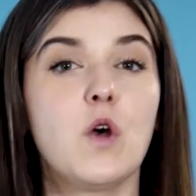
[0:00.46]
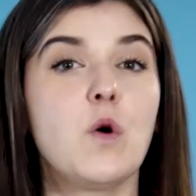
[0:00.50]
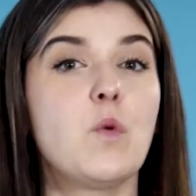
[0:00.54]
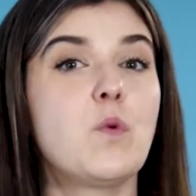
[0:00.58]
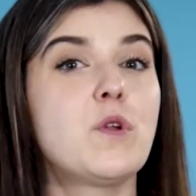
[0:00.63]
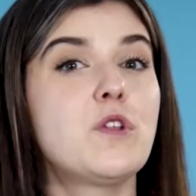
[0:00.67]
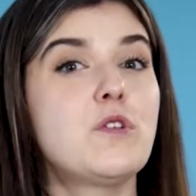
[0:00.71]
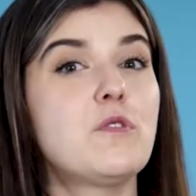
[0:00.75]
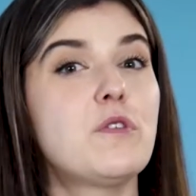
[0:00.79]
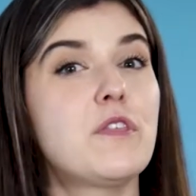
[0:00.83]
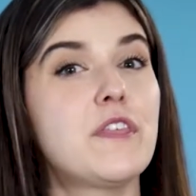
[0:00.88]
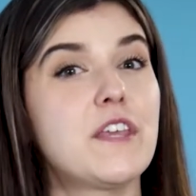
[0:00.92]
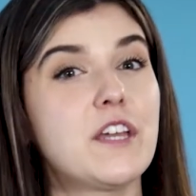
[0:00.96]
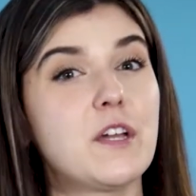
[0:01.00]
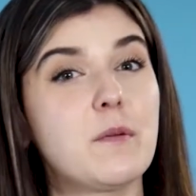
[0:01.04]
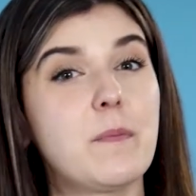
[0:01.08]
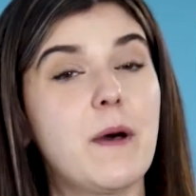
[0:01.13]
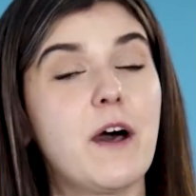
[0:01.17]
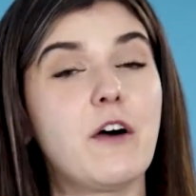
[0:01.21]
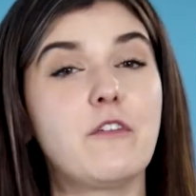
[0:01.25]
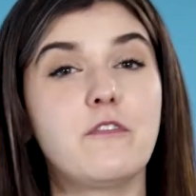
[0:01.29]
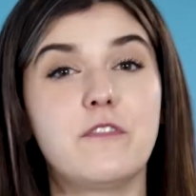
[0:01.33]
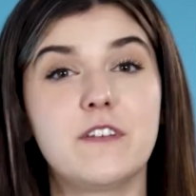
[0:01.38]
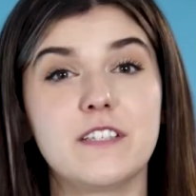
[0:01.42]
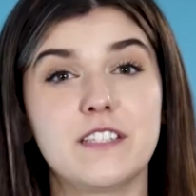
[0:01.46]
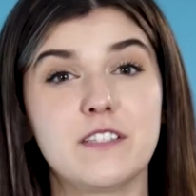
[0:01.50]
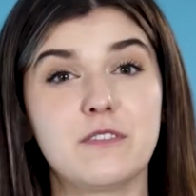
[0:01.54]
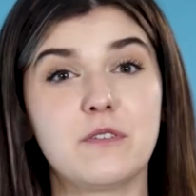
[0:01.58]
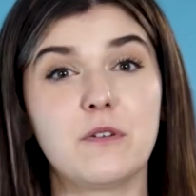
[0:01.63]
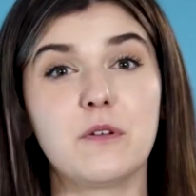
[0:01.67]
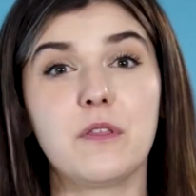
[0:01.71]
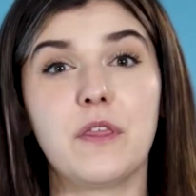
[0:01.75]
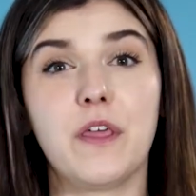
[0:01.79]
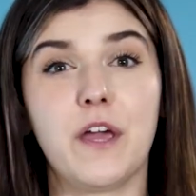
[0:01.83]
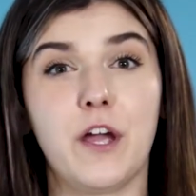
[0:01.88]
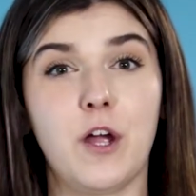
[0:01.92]
When you think about
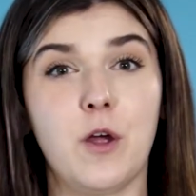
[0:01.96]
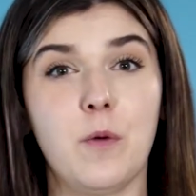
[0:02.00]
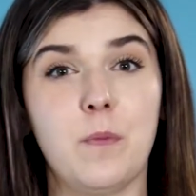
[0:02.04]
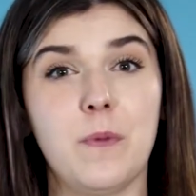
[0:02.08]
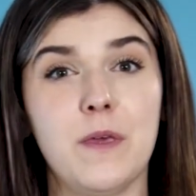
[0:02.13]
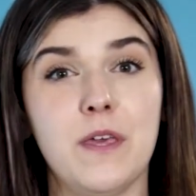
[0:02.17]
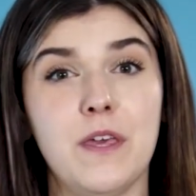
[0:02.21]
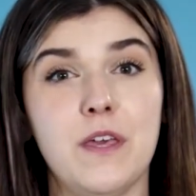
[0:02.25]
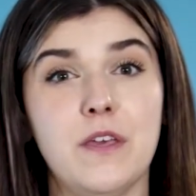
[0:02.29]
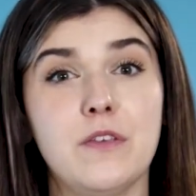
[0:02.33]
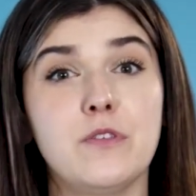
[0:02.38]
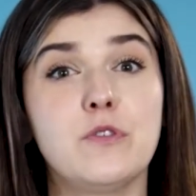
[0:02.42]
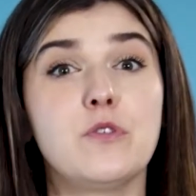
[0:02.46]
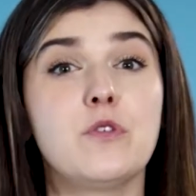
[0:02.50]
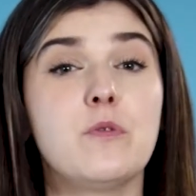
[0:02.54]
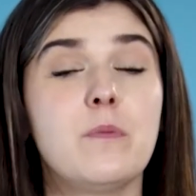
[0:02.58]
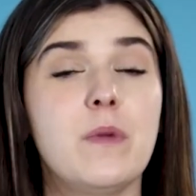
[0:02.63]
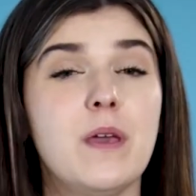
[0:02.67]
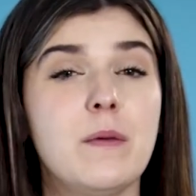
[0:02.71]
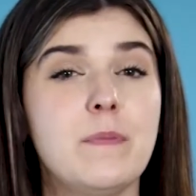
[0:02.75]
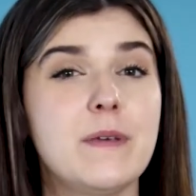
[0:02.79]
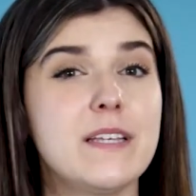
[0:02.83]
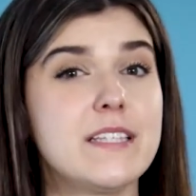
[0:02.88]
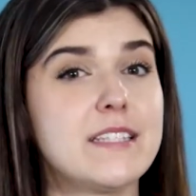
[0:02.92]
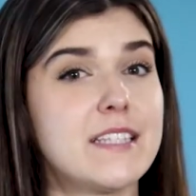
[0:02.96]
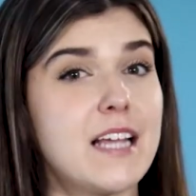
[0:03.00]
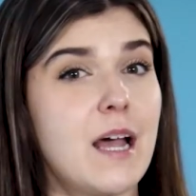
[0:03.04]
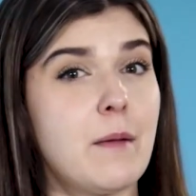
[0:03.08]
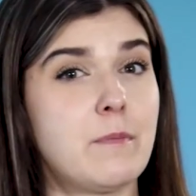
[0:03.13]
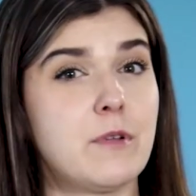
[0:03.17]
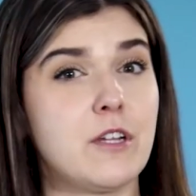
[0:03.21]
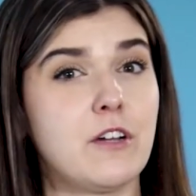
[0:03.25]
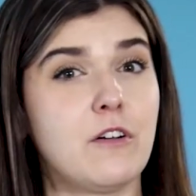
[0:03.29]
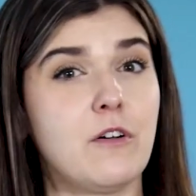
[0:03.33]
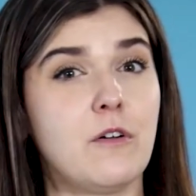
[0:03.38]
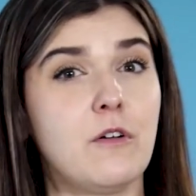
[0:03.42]
physical therapy, you may be
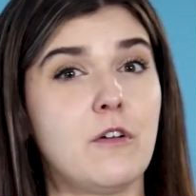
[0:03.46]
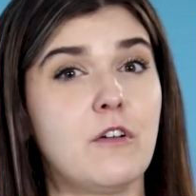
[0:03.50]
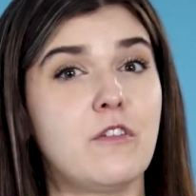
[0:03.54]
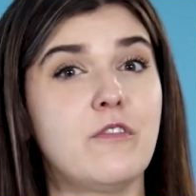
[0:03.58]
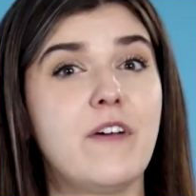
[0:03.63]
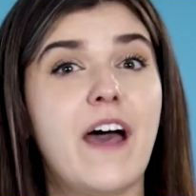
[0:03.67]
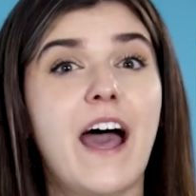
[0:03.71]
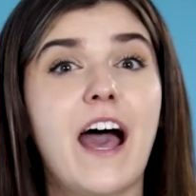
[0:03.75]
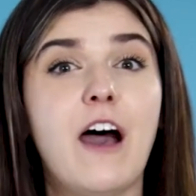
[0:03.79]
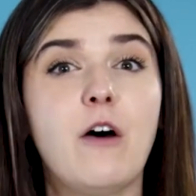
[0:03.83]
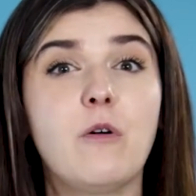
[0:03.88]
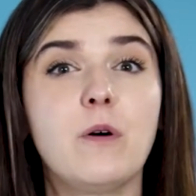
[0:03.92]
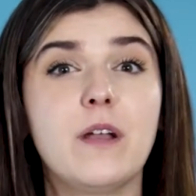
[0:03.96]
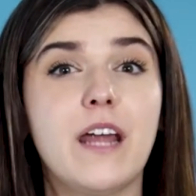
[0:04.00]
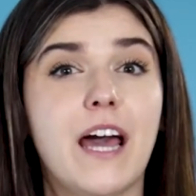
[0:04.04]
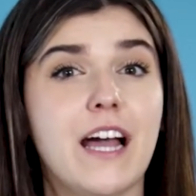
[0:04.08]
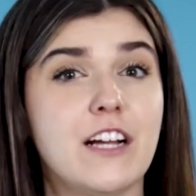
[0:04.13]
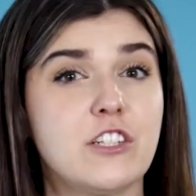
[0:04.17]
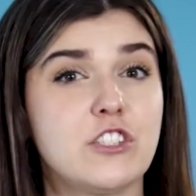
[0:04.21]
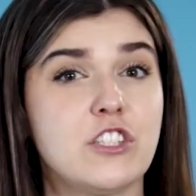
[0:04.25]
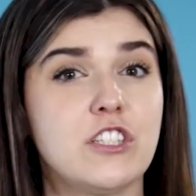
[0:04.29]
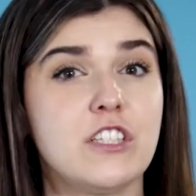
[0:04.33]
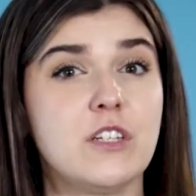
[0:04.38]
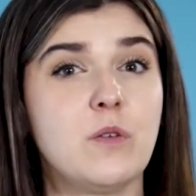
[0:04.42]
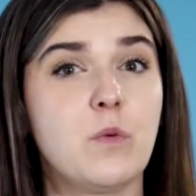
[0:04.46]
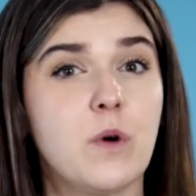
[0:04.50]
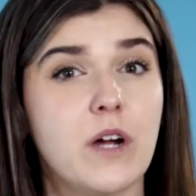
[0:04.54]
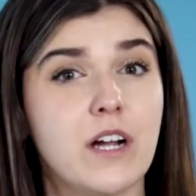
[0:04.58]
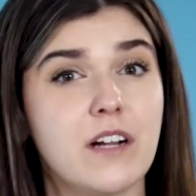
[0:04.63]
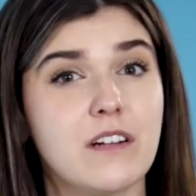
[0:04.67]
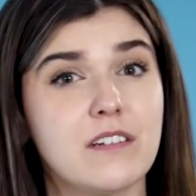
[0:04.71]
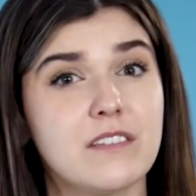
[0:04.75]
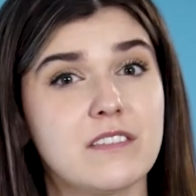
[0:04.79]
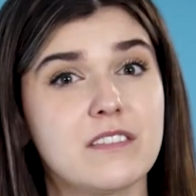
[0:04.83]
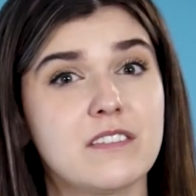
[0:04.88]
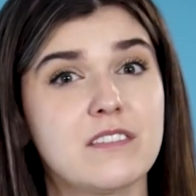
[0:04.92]
skeptical of how it actually
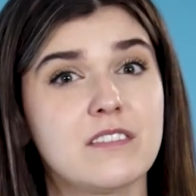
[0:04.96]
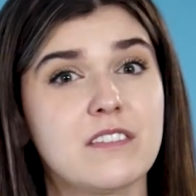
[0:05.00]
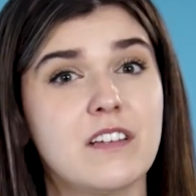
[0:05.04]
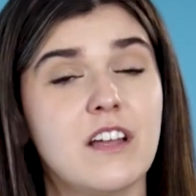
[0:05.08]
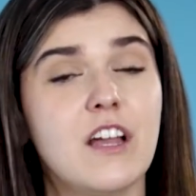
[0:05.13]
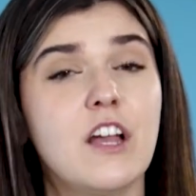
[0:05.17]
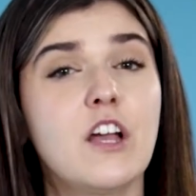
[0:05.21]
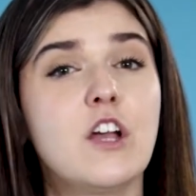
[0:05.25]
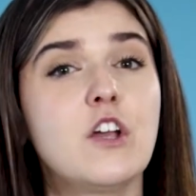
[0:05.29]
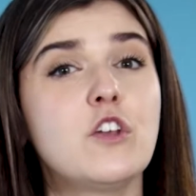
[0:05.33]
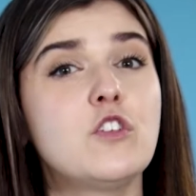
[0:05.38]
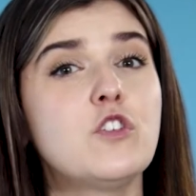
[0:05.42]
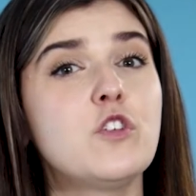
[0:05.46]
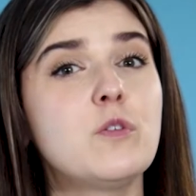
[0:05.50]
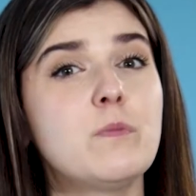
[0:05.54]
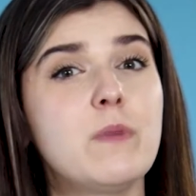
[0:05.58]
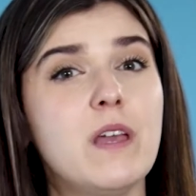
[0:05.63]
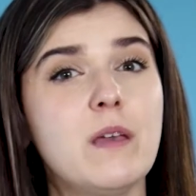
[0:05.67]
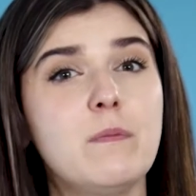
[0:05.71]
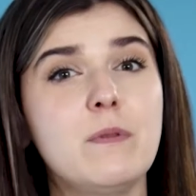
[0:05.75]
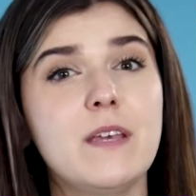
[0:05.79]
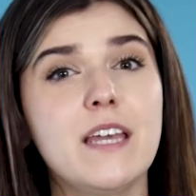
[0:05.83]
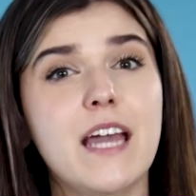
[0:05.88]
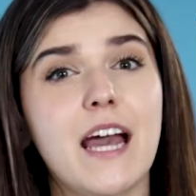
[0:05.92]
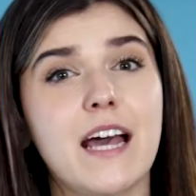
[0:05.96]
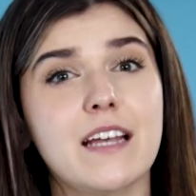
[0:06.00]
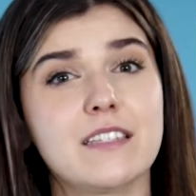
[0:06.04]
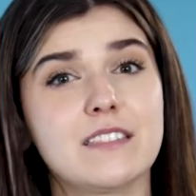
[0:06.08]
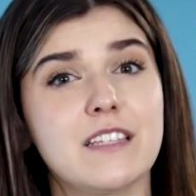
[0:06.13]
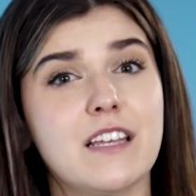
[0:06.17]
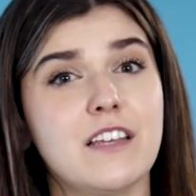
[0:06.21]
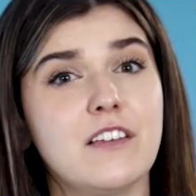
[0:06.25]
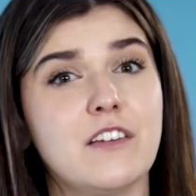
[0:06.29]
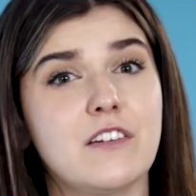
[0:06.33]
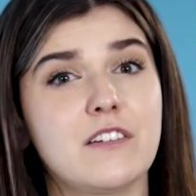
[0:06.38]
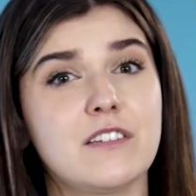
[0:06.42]
works. You may be
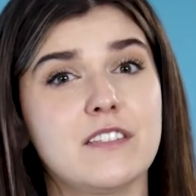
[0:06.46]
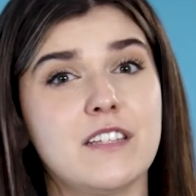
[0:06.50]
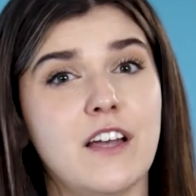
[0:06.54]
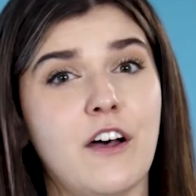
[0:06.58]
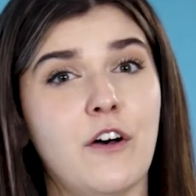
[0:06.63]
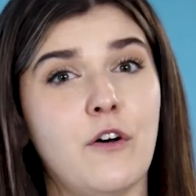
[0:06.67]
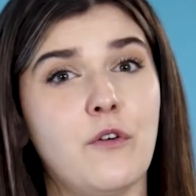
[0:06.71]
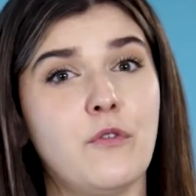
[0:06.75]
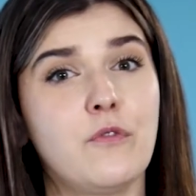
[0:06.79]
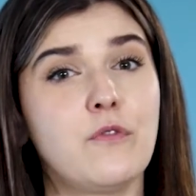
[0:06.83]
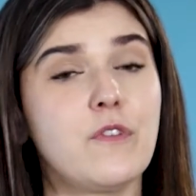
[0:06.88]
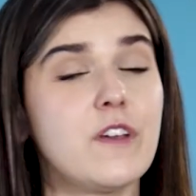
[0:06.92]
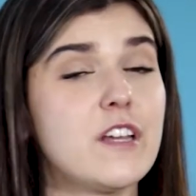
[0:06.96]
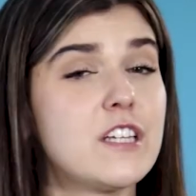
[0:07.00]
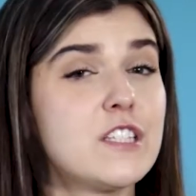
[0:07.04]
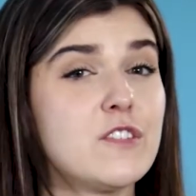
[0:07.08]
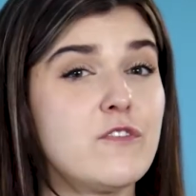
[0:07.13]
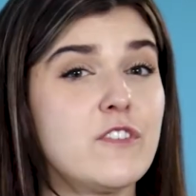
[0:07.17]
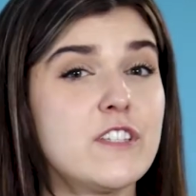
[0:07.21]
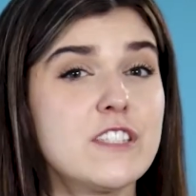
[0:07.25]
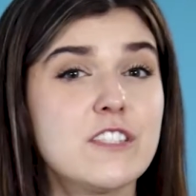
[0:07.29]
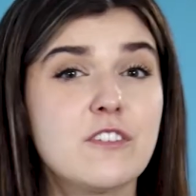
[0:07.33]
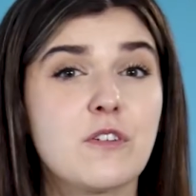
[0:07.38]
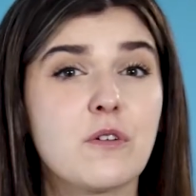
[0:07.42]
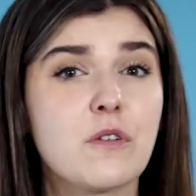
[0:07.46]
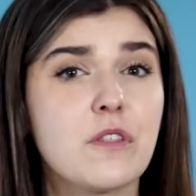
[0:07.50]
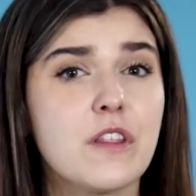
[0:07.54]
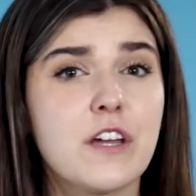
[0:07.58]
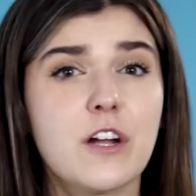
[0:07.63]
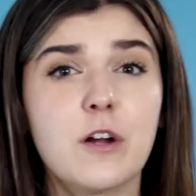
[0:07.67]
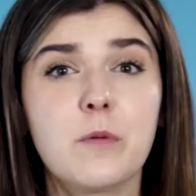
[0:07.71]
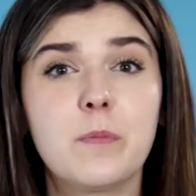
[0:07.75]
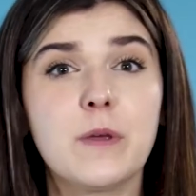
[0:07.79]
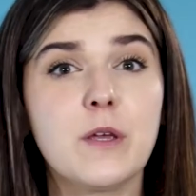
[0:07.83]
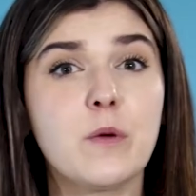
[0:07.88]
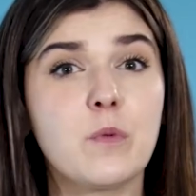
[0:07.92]
asking yourself, is physical
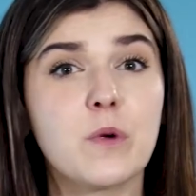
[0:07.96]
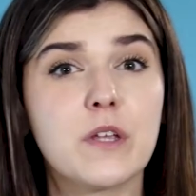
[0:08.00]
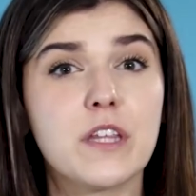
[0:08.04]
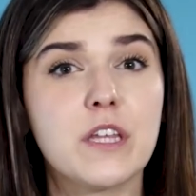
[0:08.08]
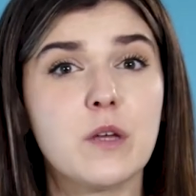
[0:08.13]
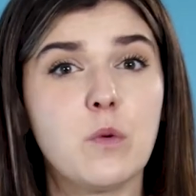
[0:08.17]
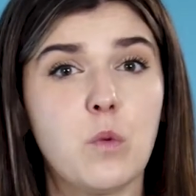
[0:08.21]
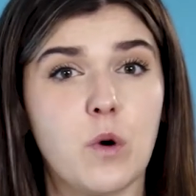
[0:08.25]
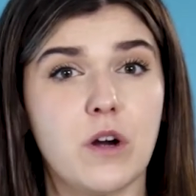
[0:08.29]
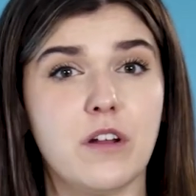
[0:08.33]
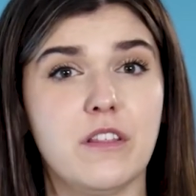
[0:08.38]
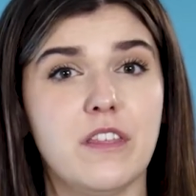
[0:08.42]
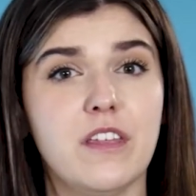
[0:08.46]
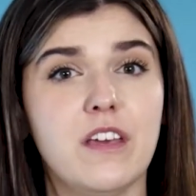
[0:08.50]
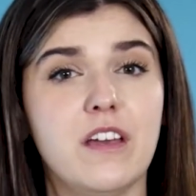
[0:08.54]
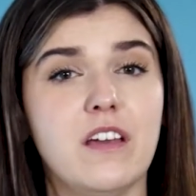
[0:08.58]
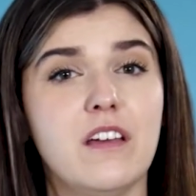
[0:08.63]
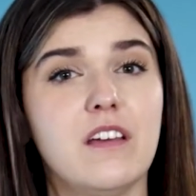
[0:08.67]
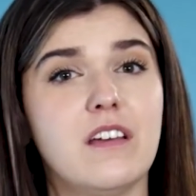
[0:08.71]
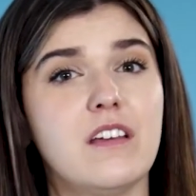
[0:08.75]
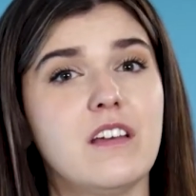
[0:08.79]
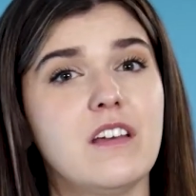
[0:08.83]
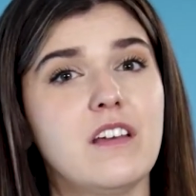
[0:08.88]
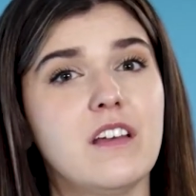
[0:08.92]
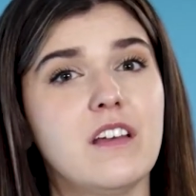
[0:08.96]
therapy really worth it?